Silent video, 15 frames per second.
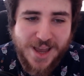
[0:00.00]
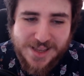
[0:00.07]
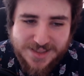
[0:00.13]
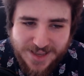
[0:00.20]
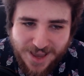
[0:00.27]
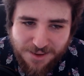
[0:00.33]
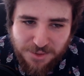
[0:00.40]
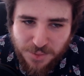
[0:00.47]

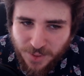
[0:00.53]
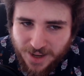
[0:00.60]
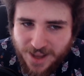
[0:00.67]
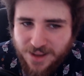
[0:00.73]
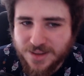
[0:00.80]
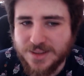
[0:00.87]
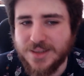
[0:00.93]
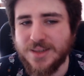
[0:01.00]
as everyone
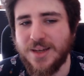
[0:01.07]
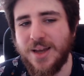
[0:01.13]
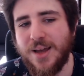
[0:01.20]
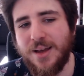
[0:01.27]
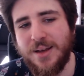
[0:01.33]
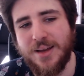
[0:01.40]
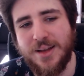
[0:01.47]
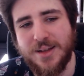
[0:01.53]
else
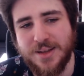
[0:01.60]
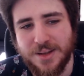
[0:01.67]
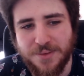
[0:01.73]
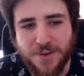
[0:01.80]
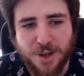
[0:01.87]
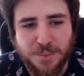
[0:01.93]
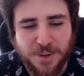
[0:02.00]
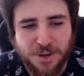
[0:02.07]
in the
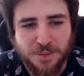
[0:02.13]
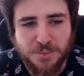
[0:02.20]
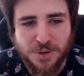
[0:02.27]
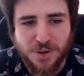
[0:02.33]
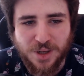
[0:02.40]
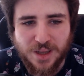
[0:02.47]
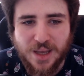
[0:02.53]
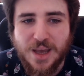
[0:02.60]
development
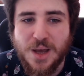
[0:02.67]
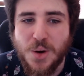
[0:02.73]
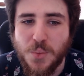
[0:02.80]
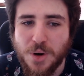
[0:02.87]
community,